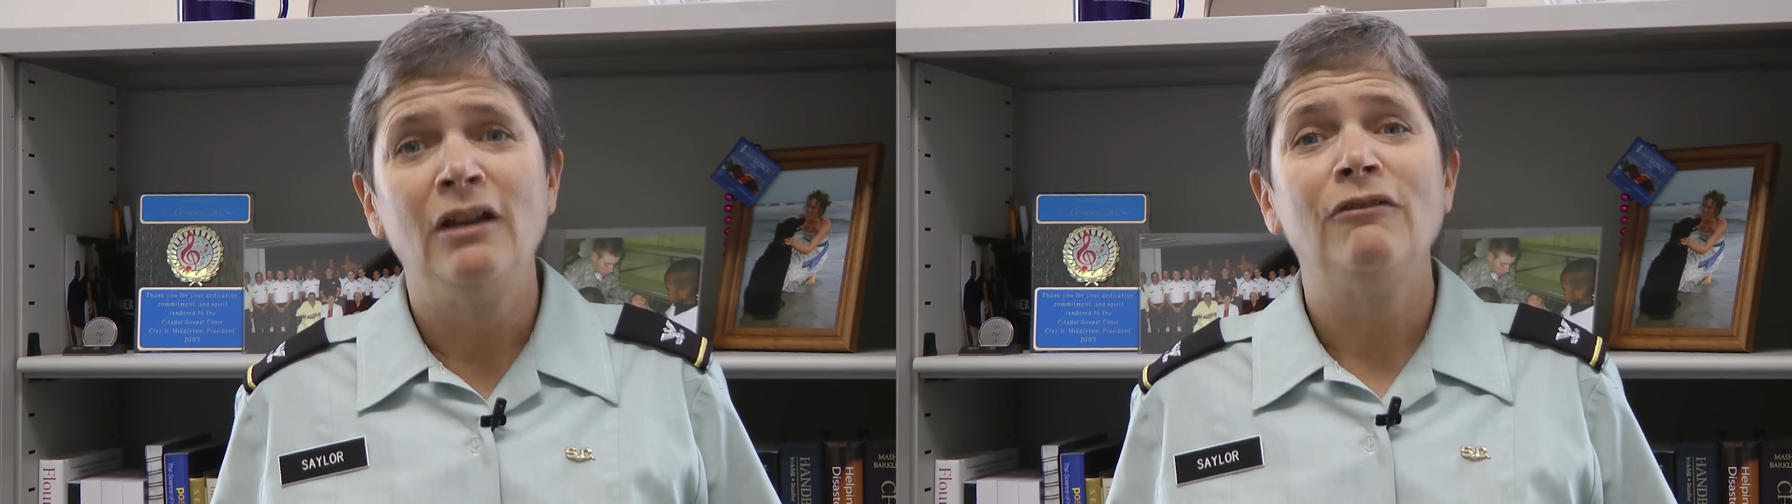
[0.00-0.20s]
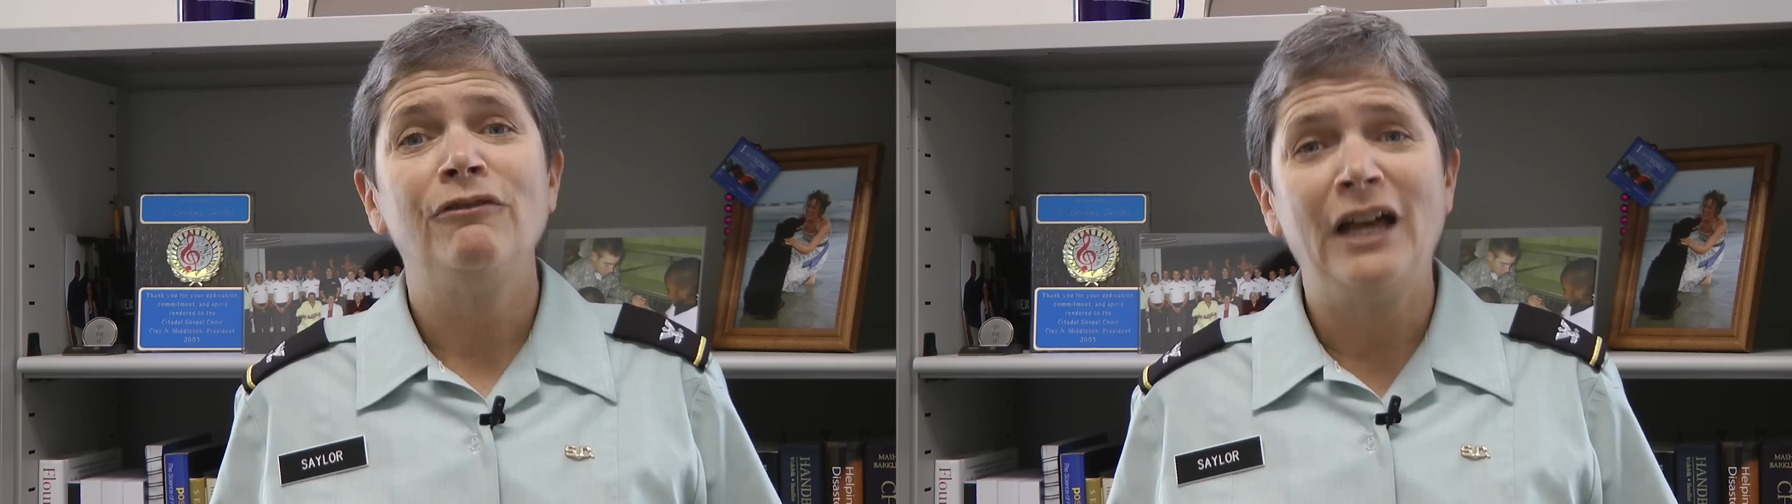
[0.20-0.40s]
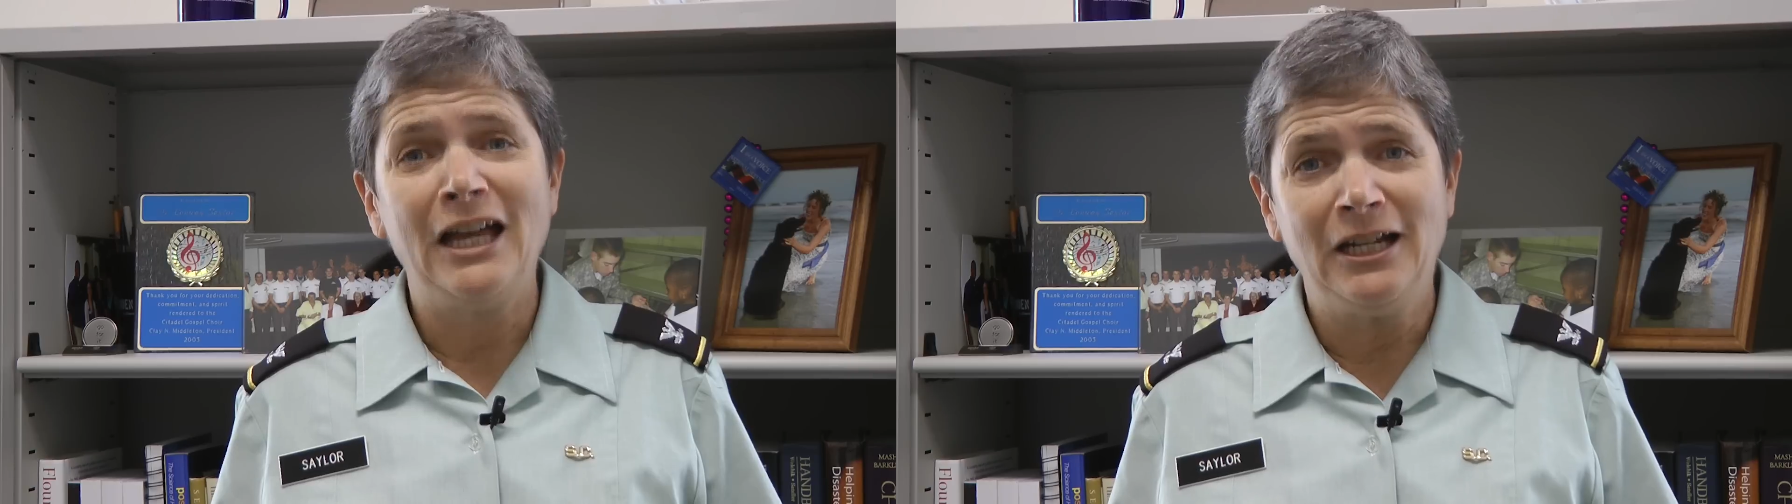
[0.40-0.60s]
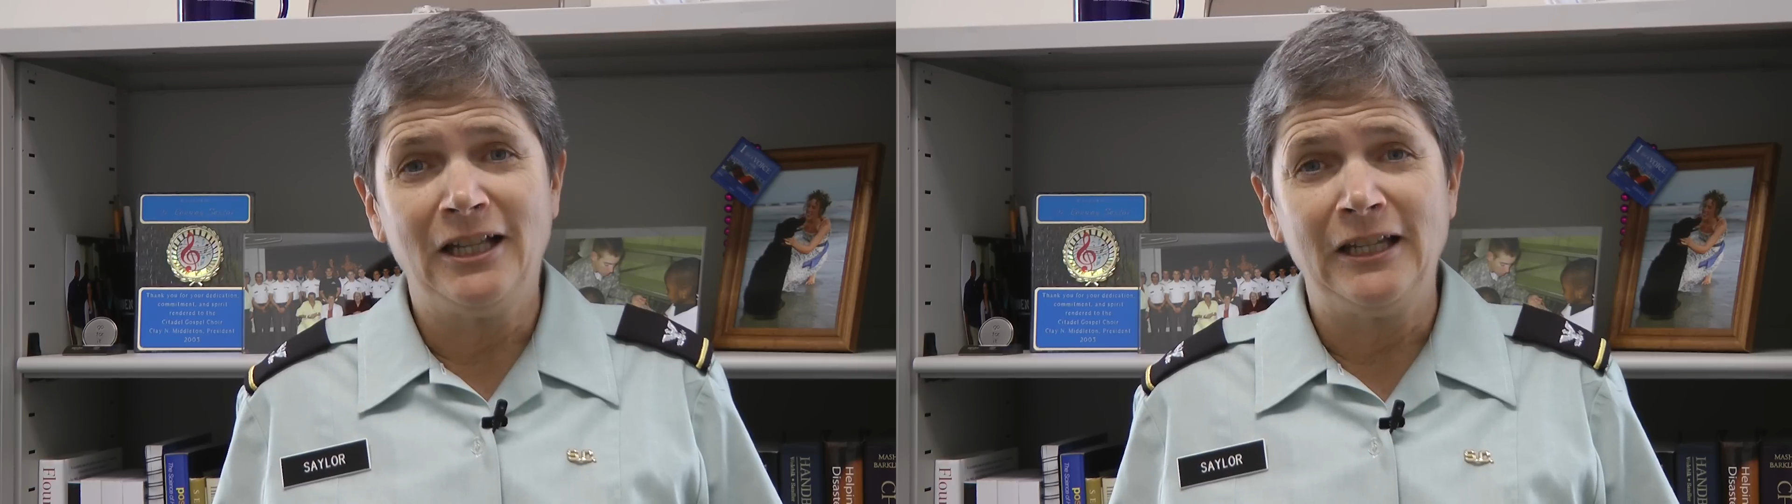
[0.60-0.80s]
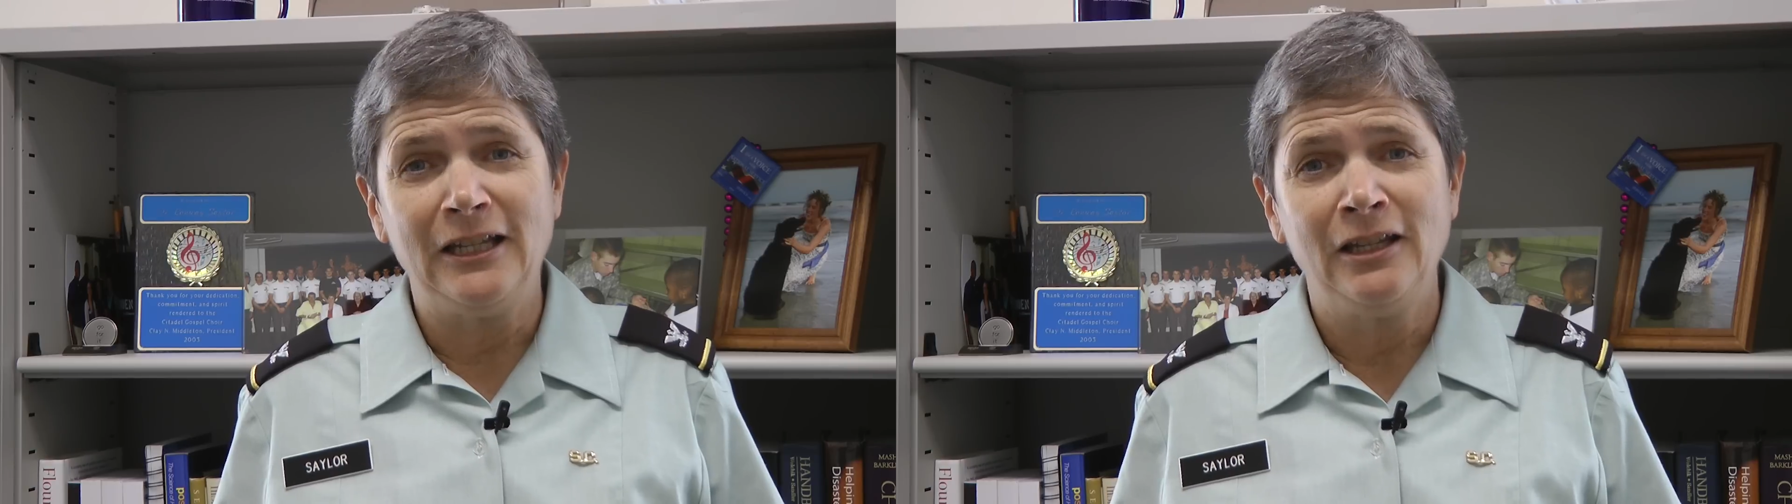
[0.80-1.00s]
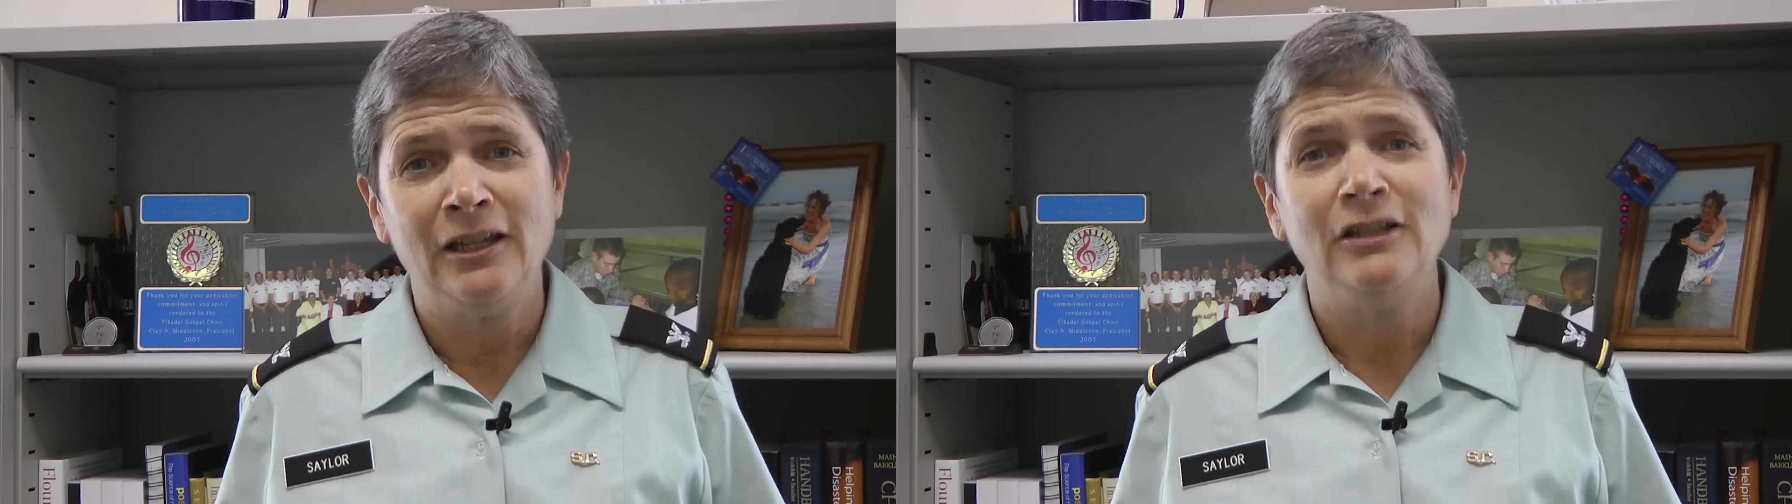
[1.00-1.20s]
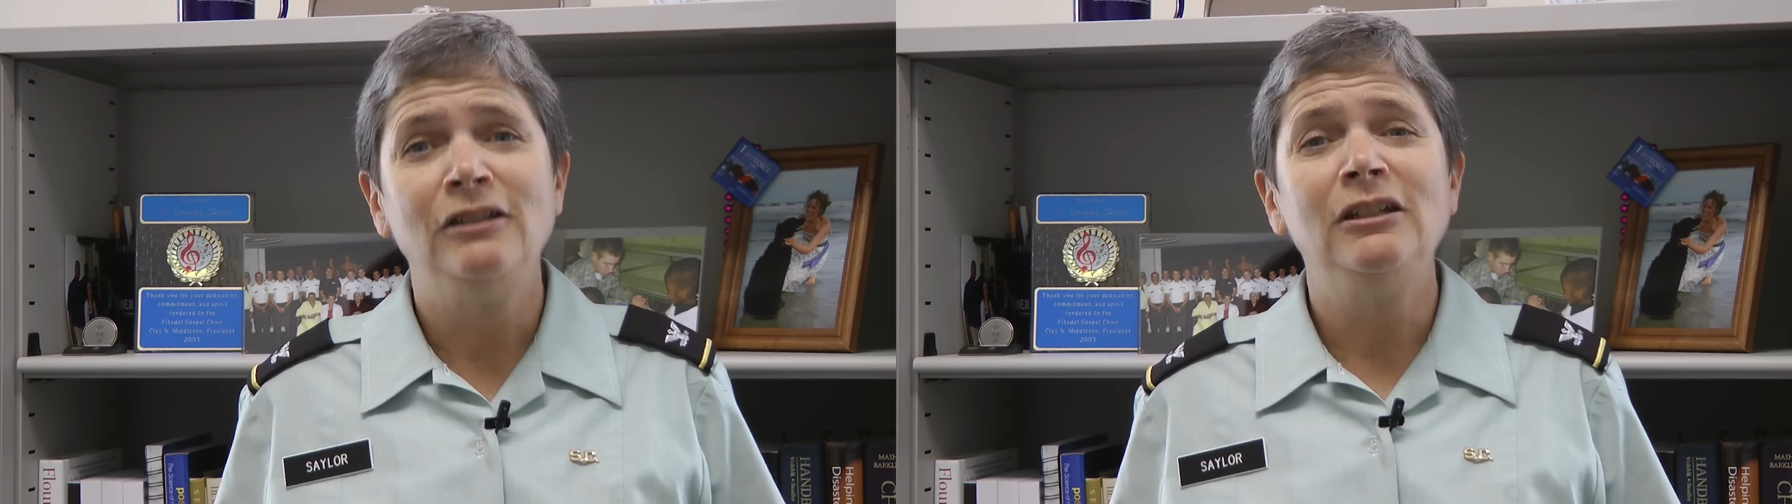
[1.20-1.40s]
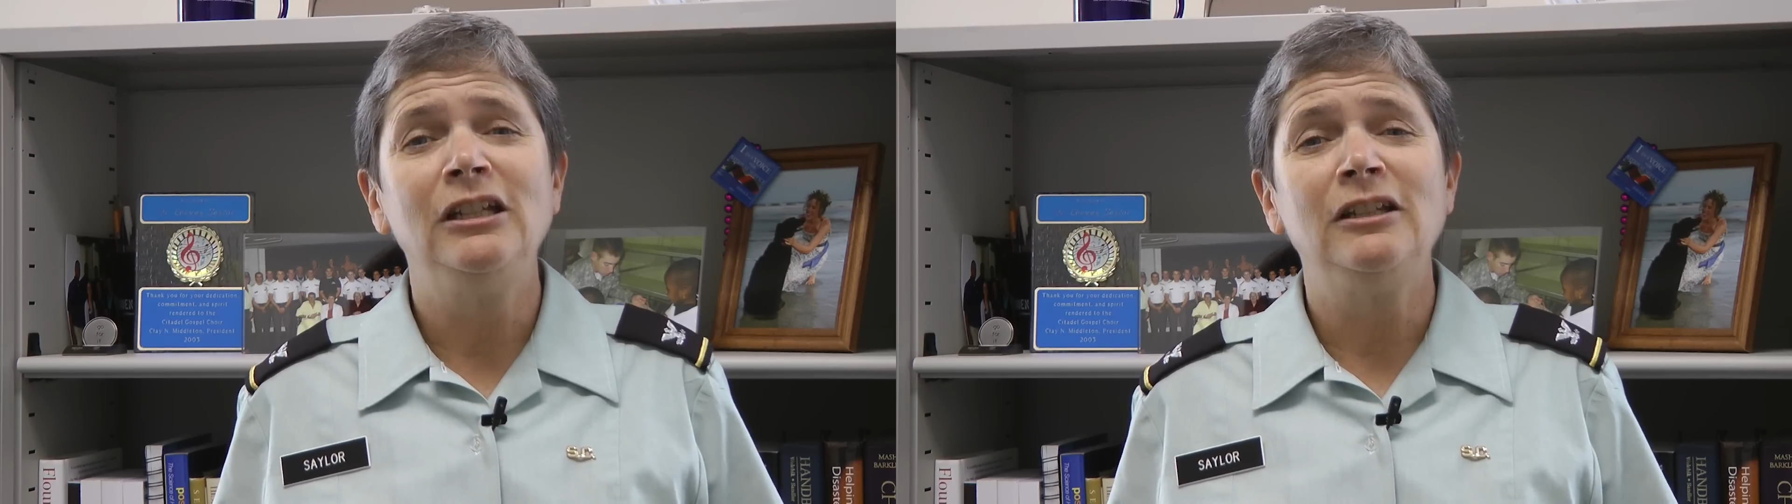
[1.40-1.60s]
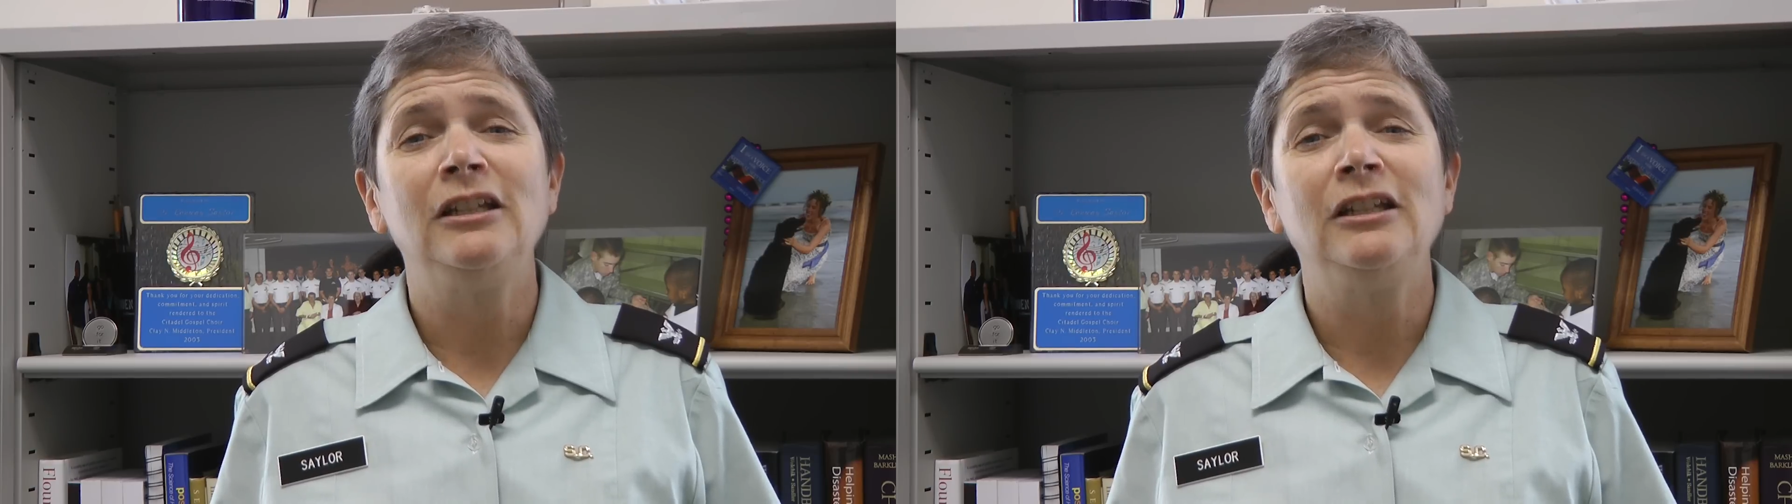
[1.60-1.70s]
finally, you need